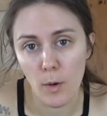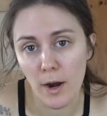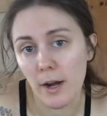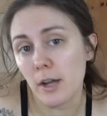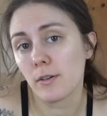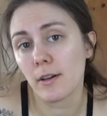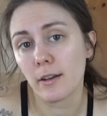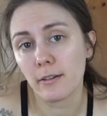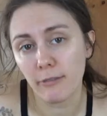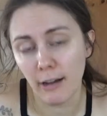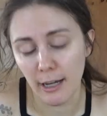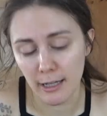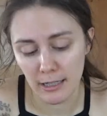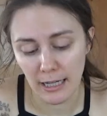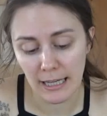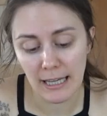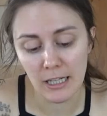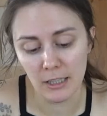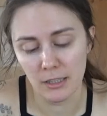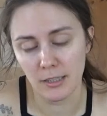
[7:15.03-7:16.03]
where you can find
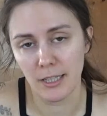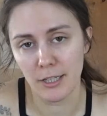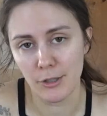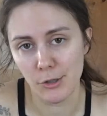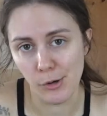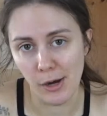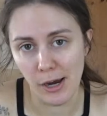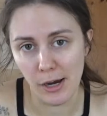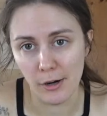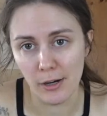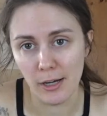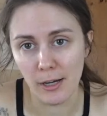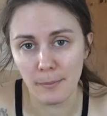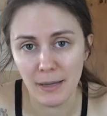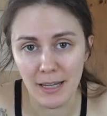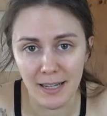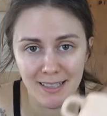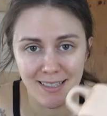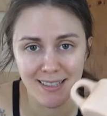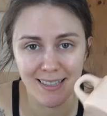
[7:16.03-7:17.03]
a kiln in your area
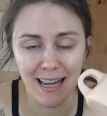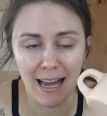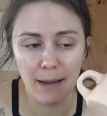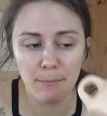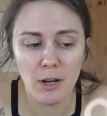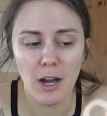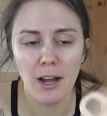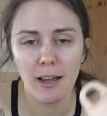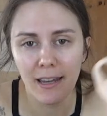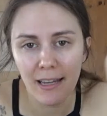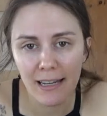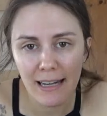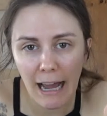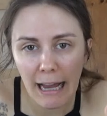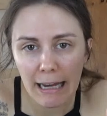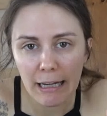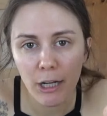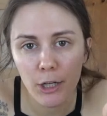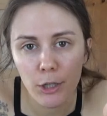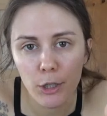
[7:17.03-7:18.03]
because I'm talking
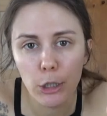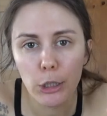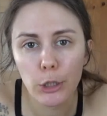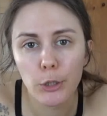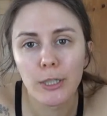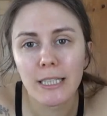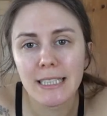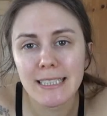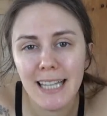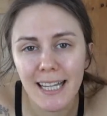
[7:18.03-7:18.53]
900 degrees